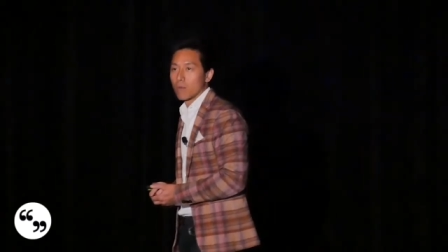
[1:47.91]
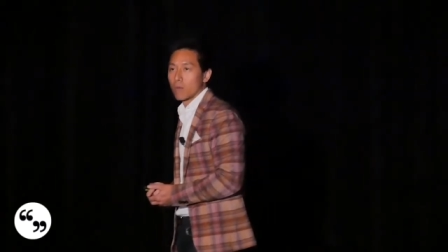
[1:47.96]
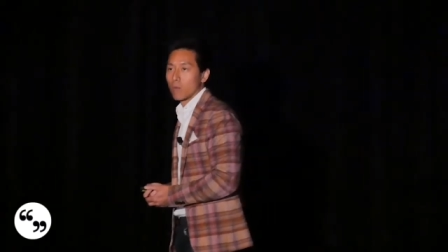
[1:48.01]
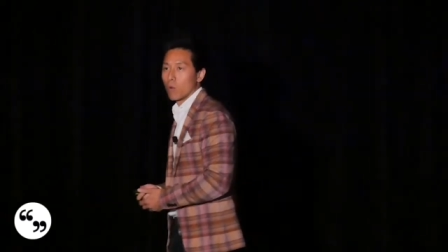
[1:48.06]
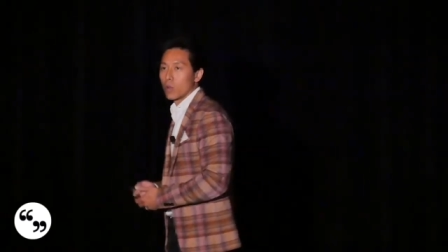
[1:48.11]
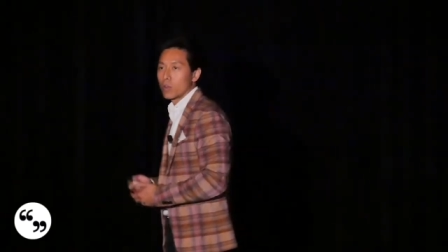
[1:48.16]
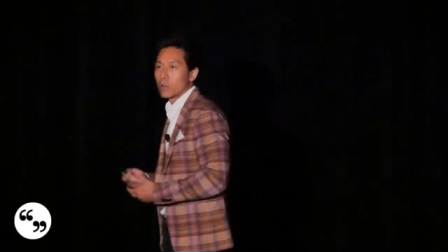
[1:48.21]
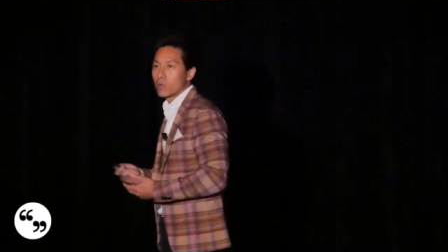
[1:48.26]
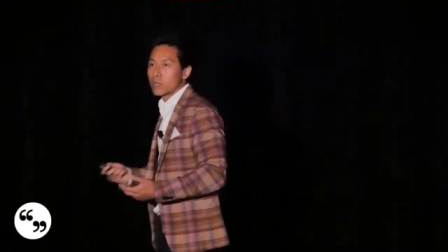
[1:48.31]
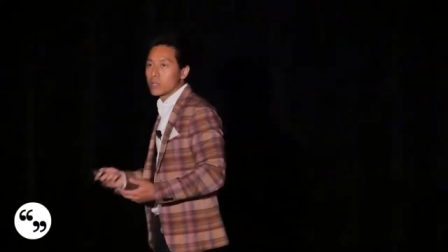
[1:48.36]

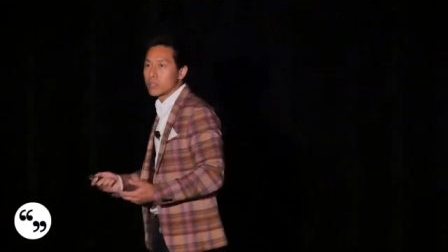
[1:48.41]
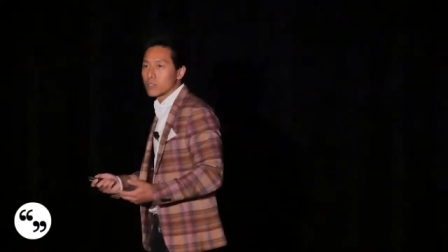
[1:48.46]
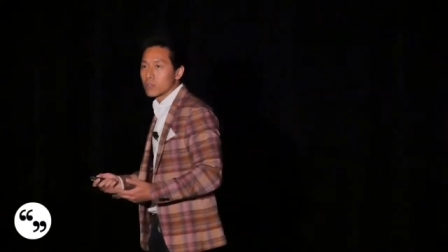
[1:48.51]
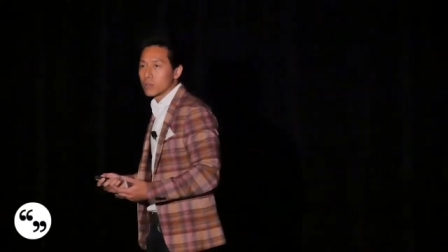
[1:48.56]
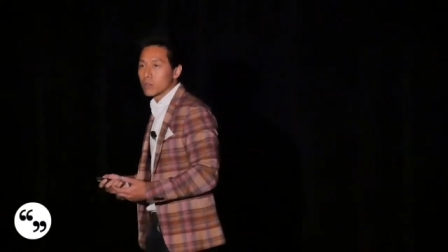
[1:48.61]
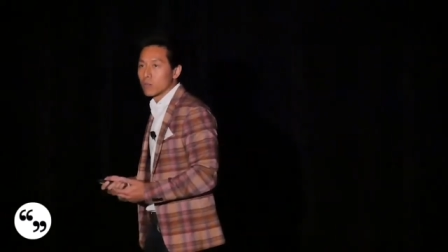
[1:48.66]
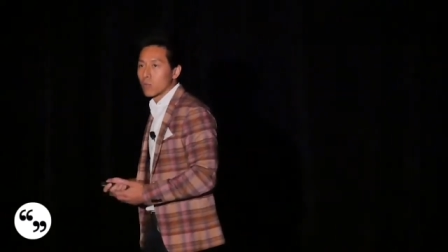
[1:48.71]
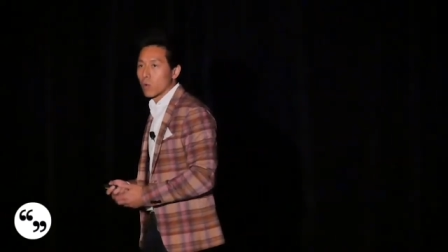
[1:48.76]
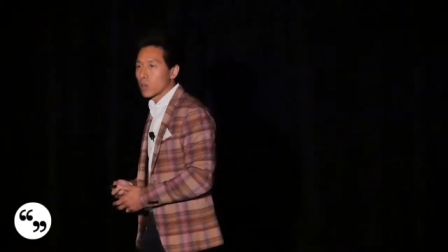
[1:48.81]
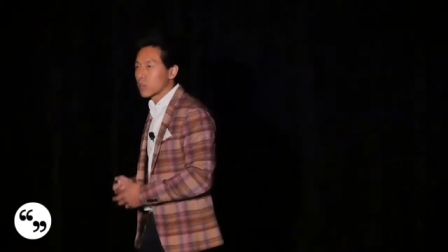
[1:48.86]
What do we
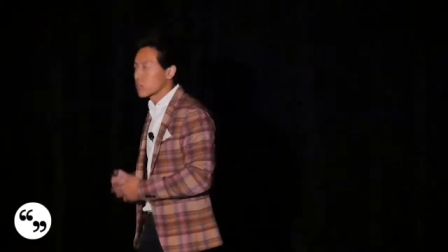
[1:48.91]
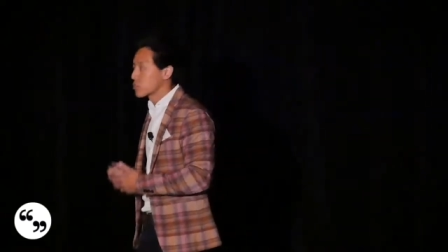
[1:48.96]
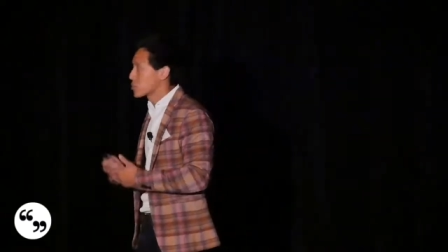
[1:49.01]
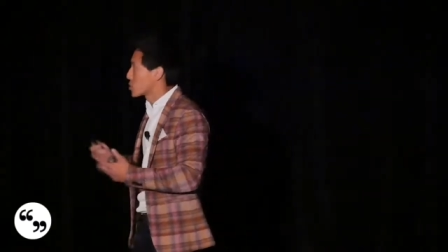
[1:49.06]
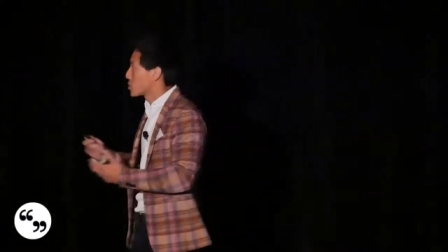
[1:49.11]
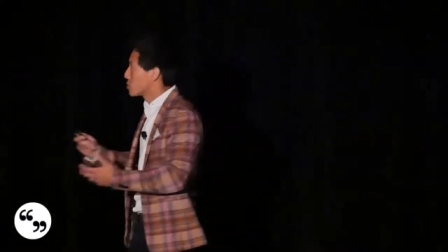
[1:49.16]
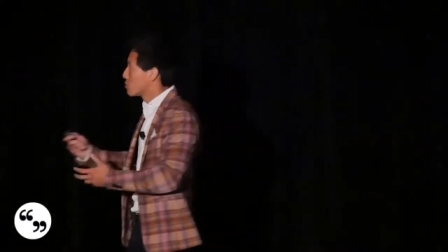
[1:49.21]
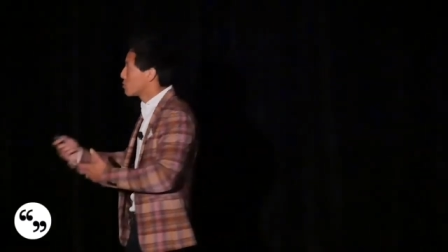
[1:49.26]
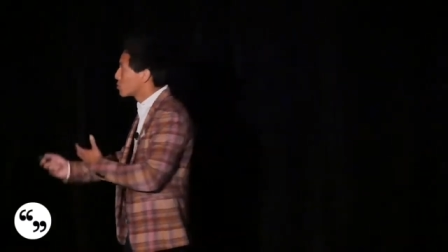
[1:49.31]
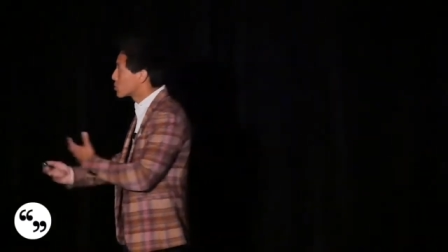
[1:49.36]
do? What are the
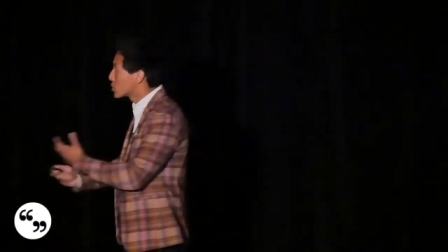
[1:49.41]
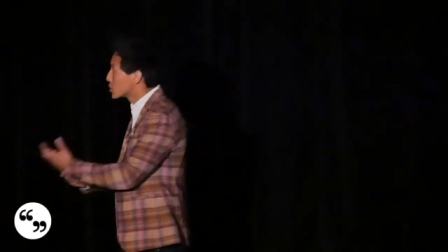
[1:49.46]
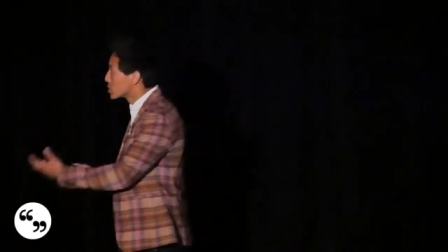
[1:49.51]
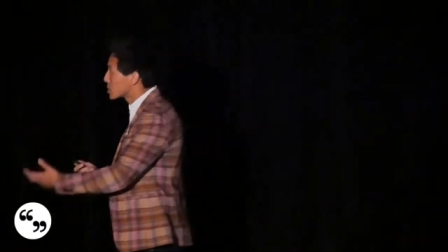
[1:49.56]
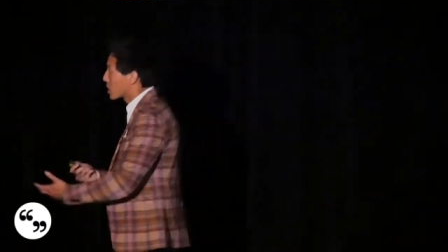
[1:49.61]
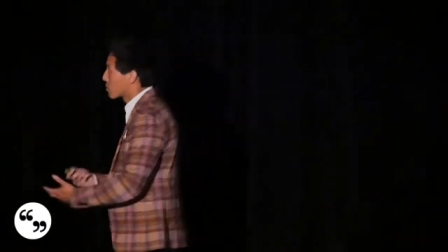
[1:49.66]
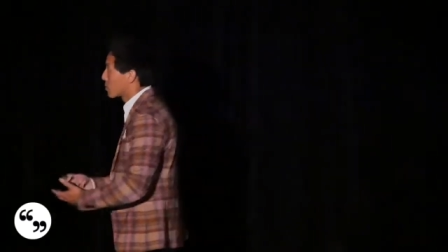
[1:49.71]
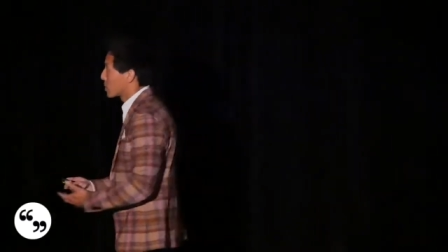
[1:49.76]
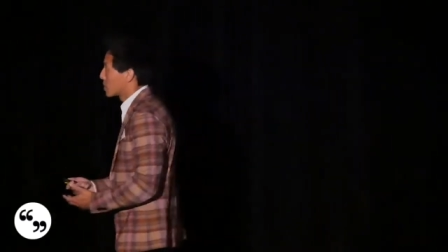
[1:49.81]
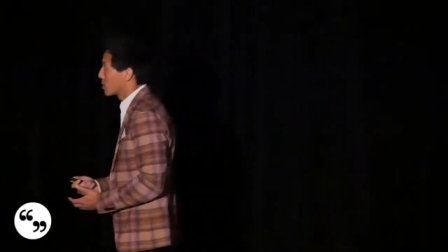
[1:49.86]

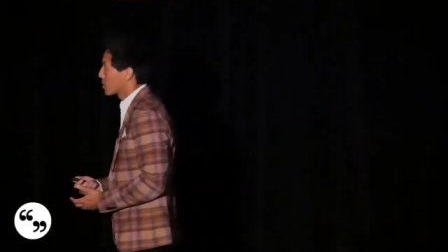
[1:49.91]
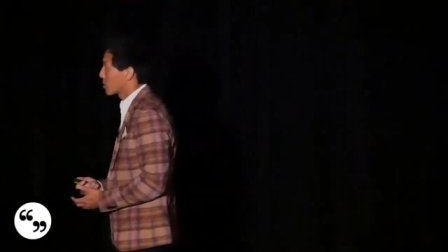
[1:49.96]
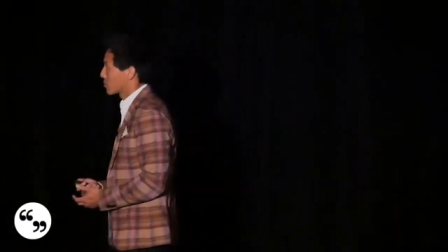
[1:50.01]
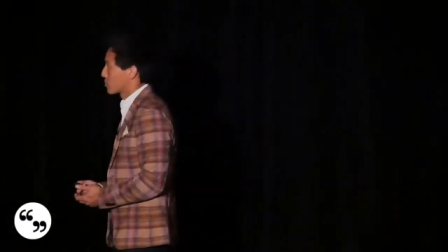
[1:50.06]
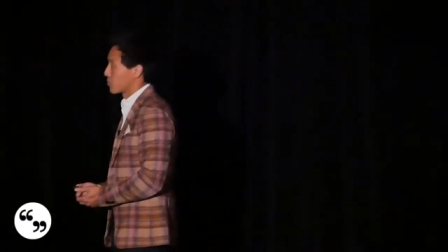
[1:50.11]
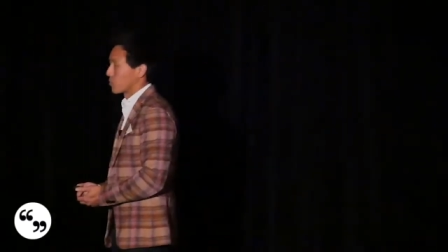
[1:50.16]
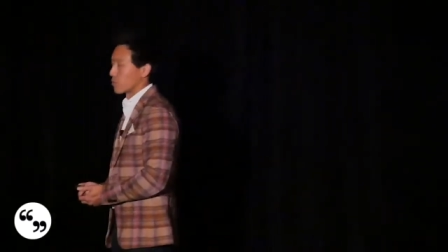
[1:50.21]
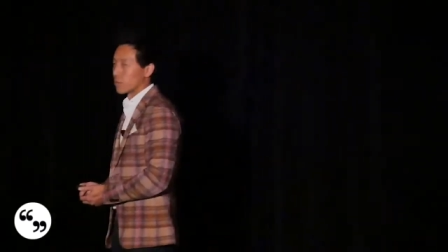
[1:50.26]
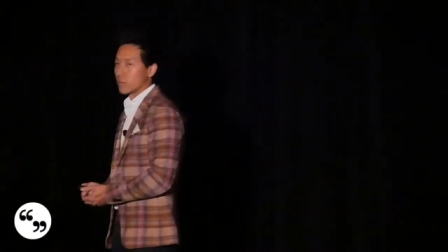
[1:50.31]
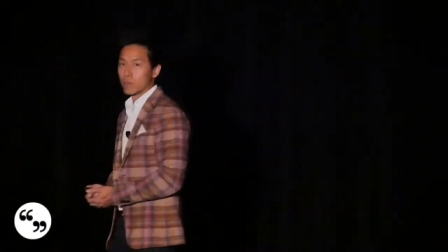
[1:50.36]
solutions that we look
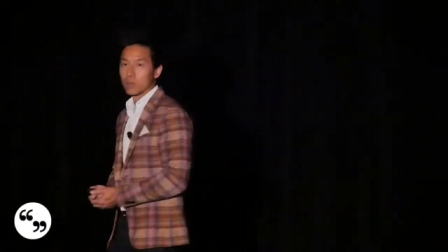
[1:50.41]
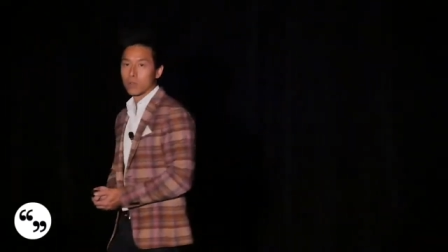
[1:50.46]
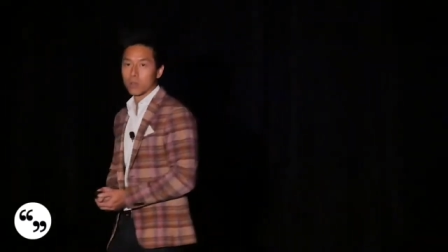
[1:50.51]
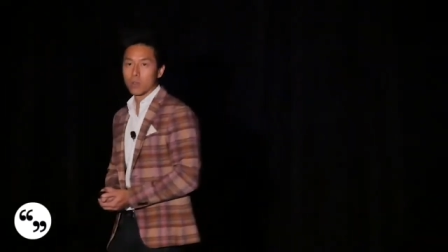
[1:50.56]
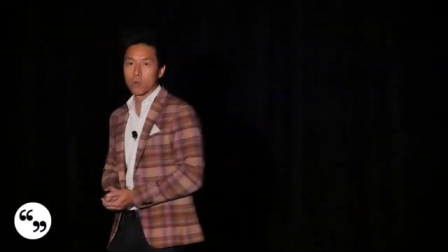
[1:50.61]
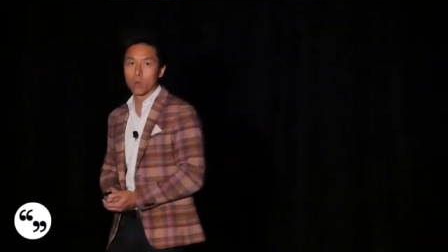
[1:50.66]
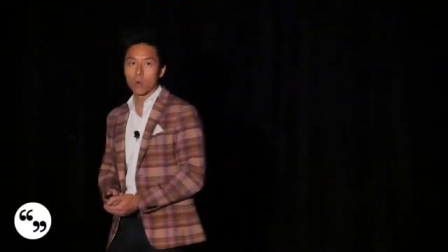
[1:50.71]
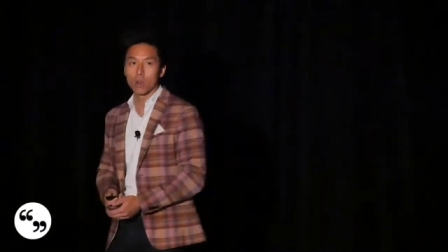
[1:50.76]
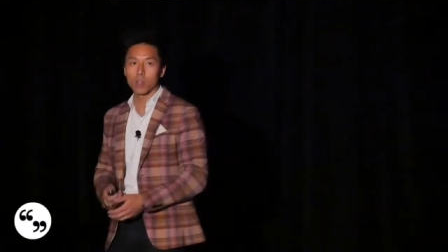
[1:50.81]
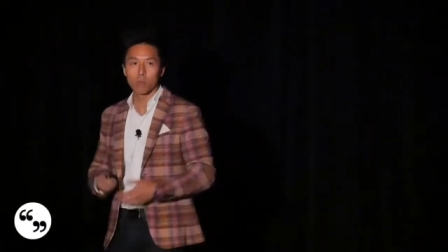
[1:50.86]
to?
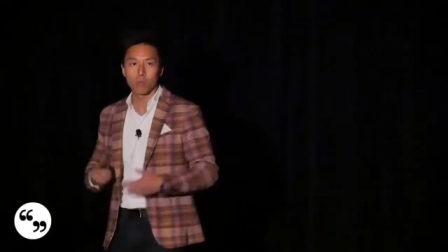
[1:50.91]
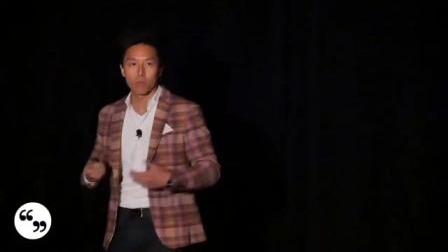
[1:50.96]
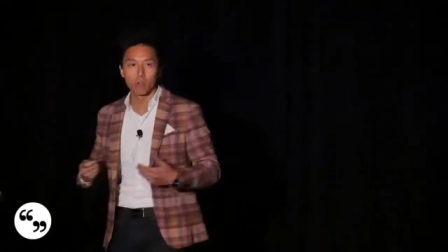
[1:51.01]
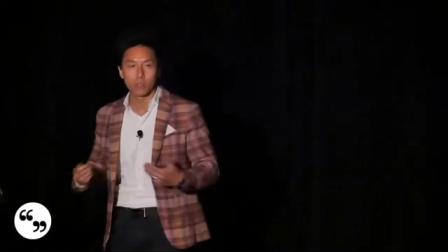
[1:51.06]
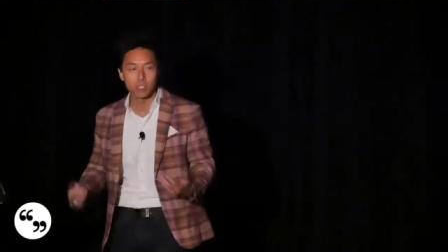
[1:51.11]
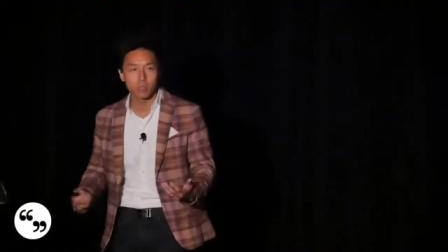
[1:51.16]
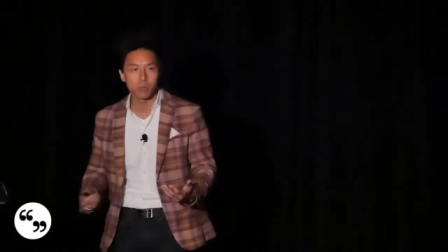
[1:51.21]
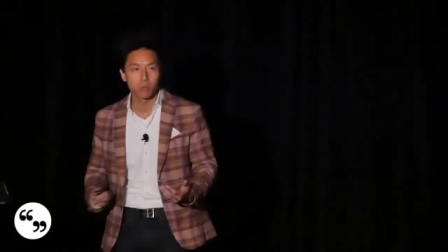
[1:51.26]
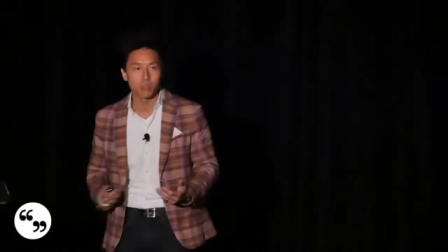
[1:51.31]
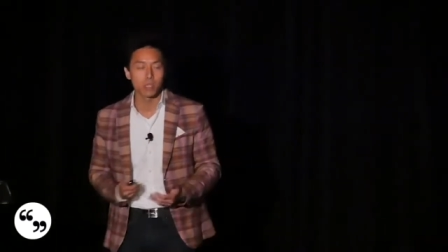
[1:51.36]
What are the
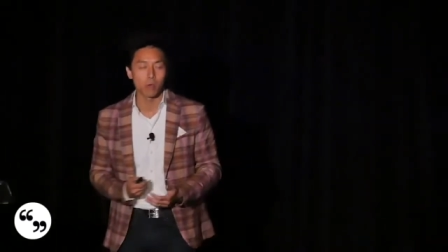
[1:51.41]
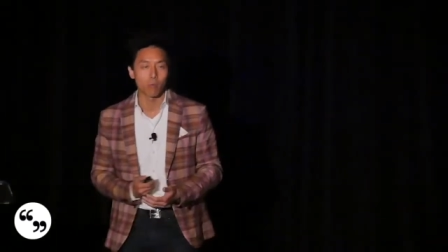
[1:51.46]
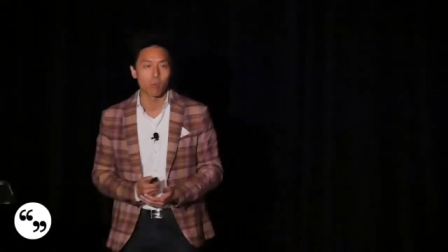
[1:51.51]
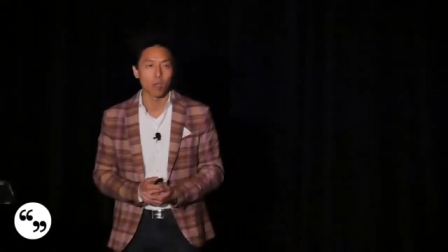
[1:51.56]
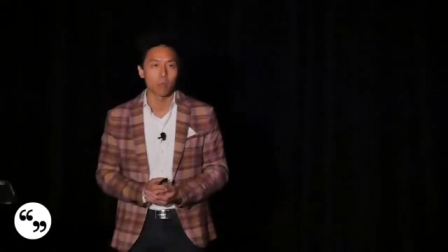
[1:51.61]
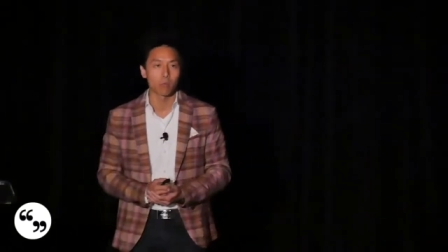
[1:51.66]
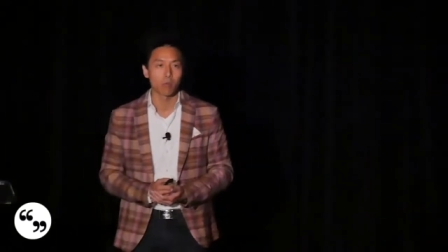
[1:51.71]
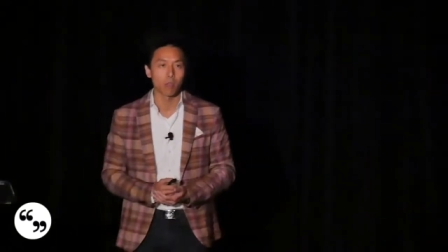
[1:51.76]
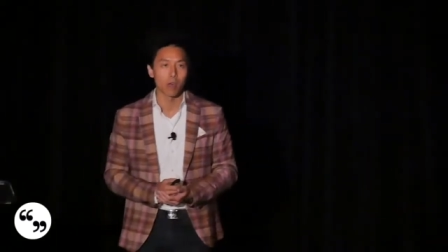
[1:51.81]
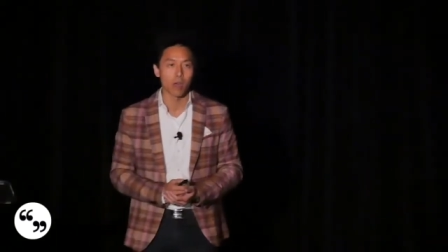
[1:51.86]
principles that
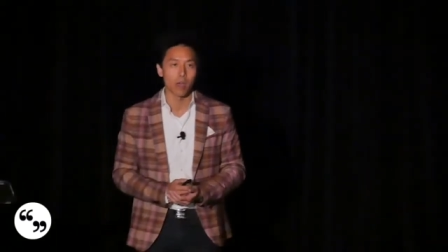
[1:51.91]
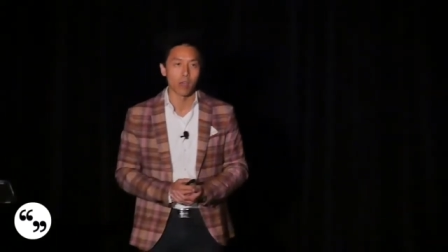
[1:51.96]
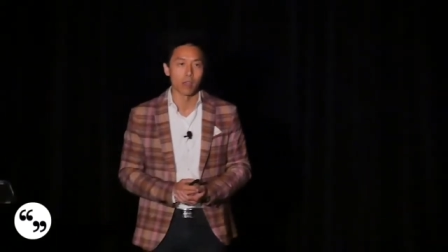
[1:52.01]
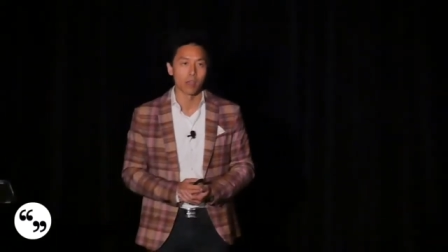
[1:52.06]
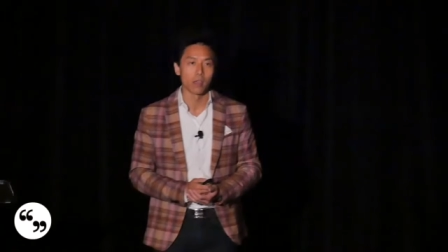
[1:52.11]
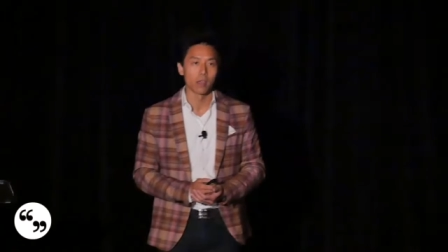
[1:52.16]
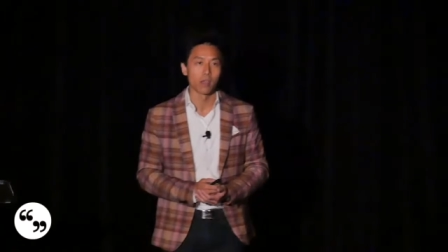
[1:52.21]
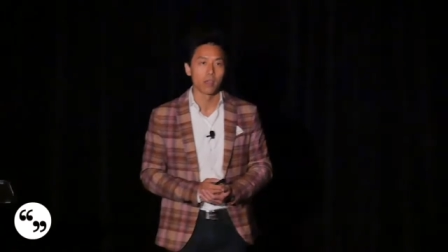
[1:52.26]
we apply?